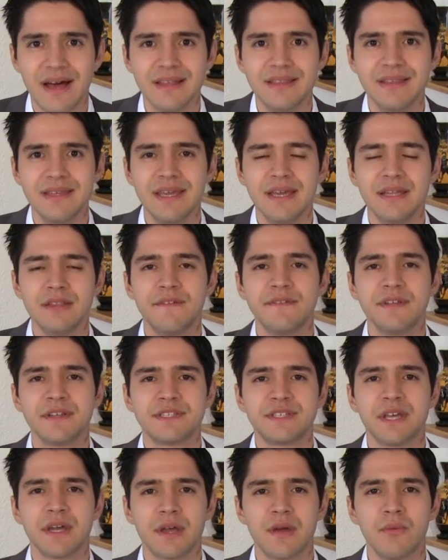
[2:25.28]
at the end of the
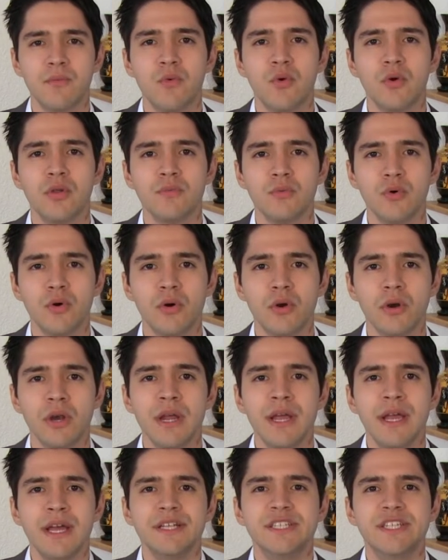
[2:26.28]
Second World
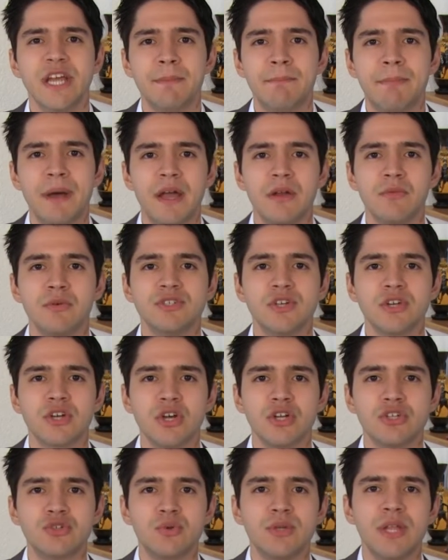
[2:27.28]
War, Japan was a
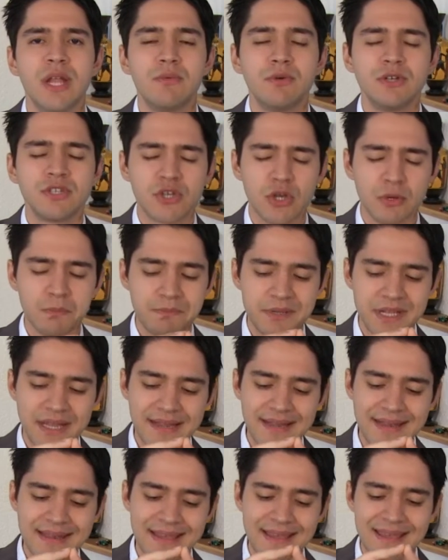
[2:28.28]
country that was
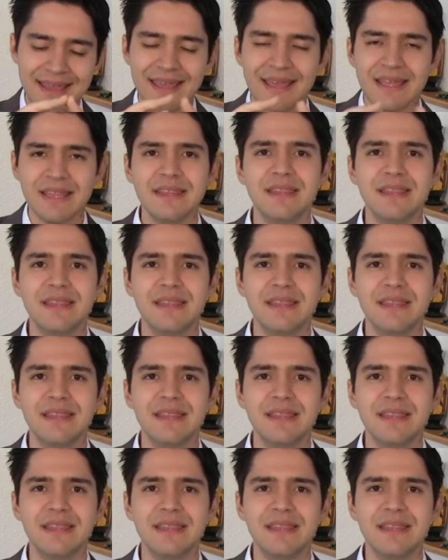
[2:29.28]
completely